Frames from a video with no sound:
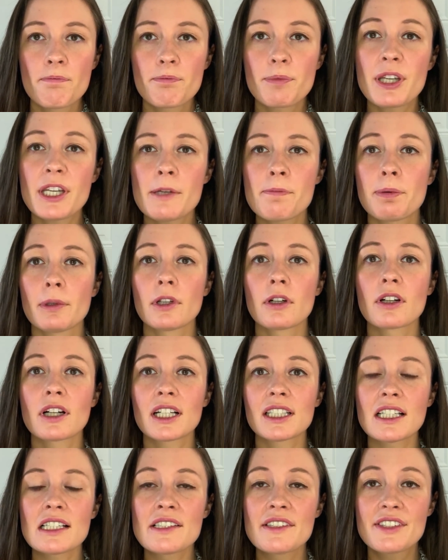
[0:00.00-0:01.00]
people are
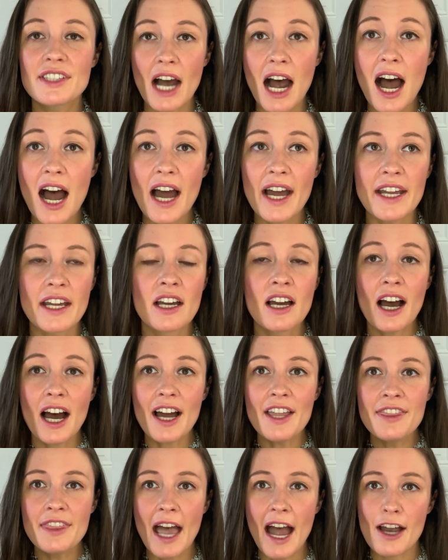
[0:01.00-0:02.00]
going to die.
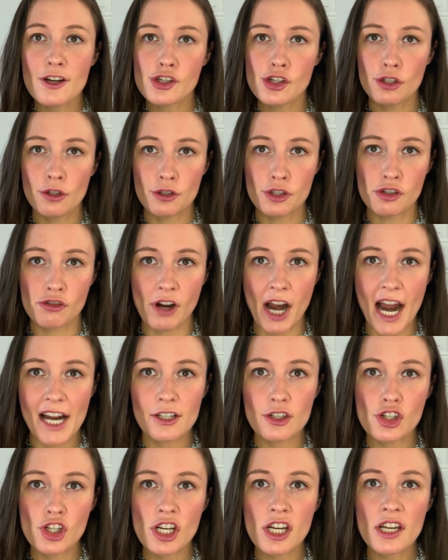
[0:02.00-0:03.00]
A national
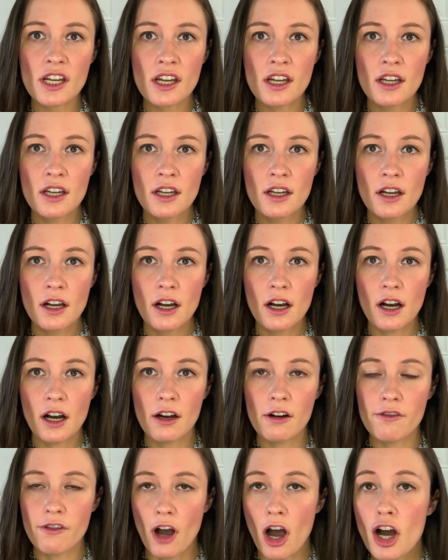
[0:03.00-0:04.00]
strategy
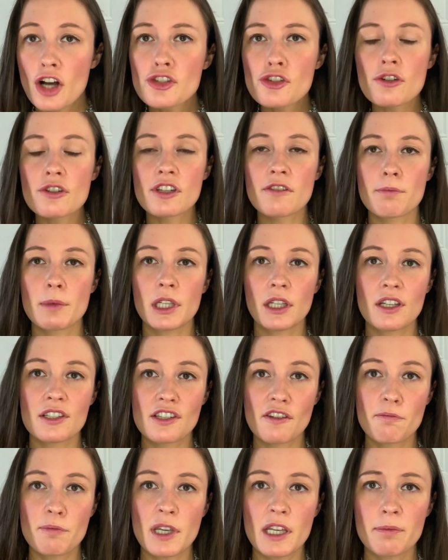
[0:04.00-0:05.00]
of hundreds of
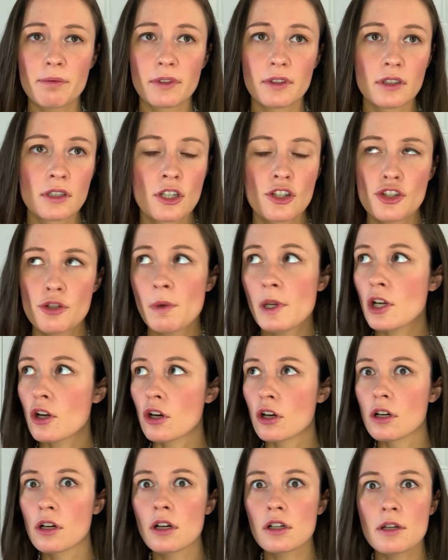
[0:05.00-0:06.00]
millions of people doing
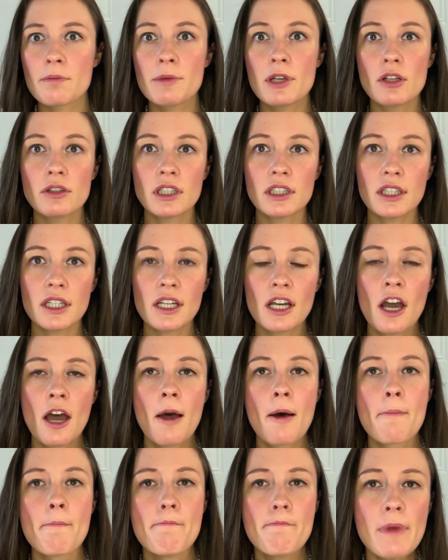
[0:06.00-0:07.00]
herd immunity,
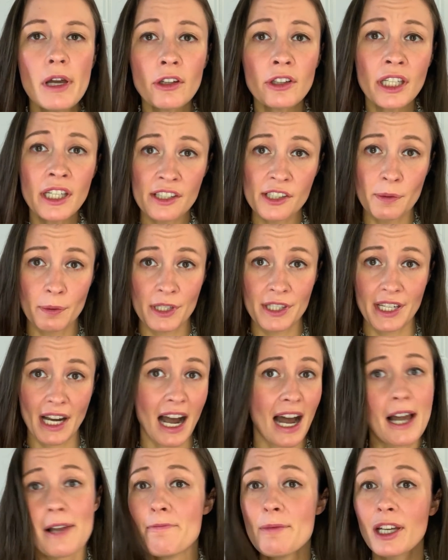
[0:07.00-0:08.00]
millions would
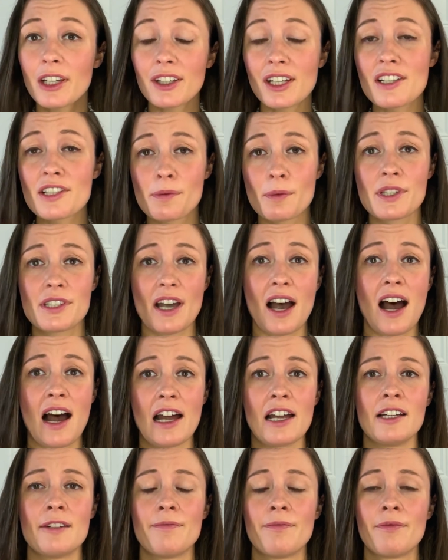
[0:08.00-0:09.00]
die. Millions would die